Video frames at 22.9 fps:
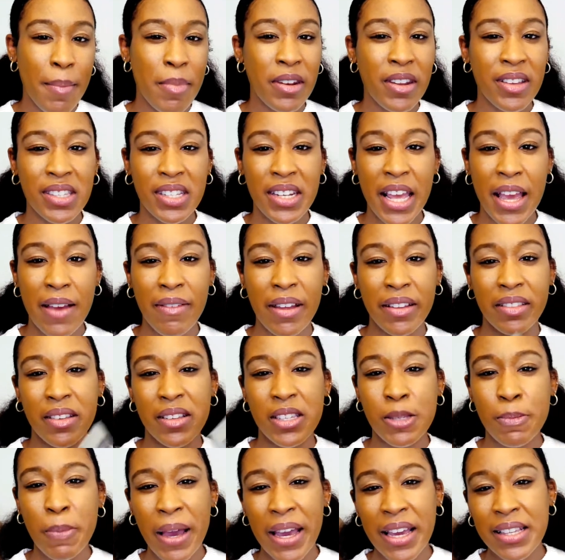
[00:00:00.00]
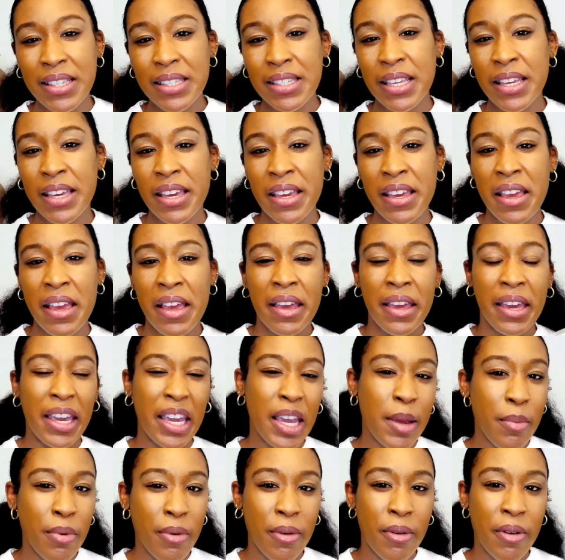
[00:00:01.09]
It doesn't have like the spicy
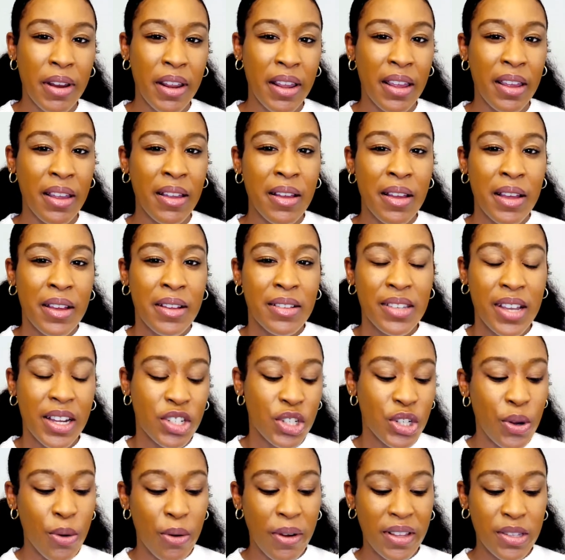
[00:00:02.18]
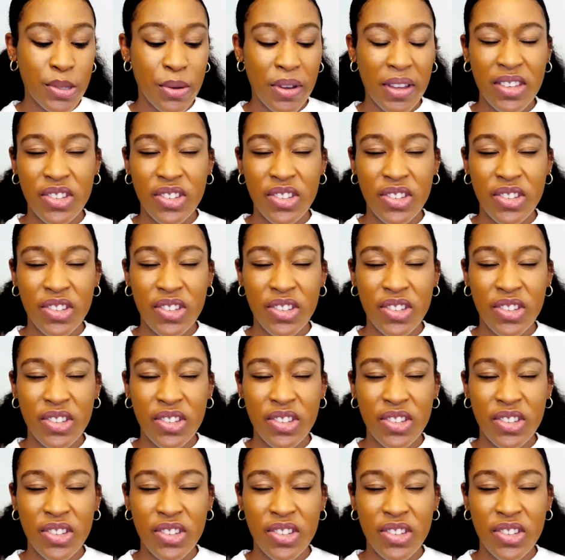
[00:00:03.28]
ambery touch going to it.